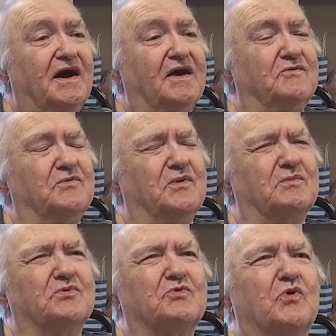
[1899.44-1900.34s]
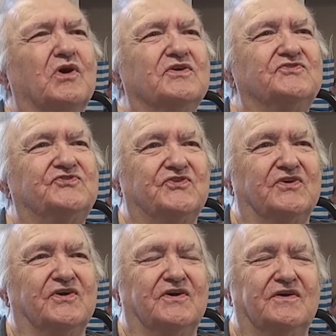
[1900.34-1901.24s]
I remember once
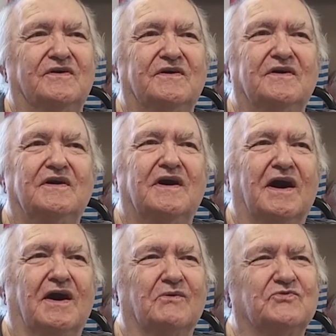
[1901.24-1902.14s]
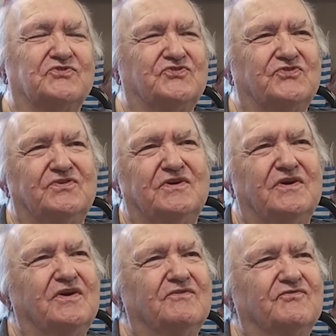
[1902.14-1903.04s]
uh, I was,
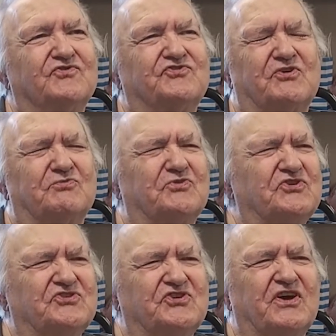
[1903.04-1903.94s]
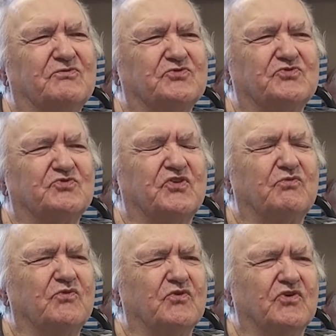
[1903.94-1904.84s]
for some reason, I was
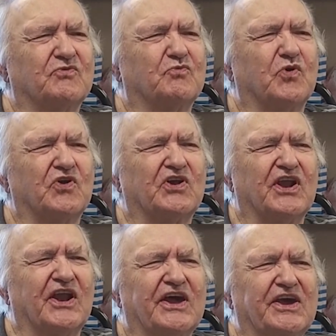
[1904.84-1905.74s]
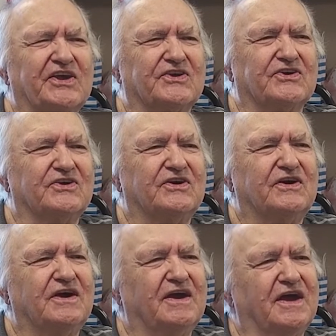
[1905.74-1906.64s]
work, worked late
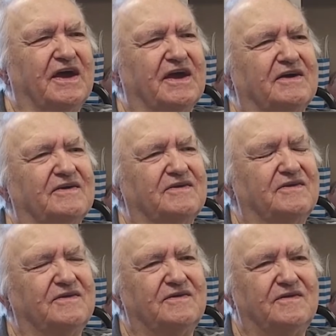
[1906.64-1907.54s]
and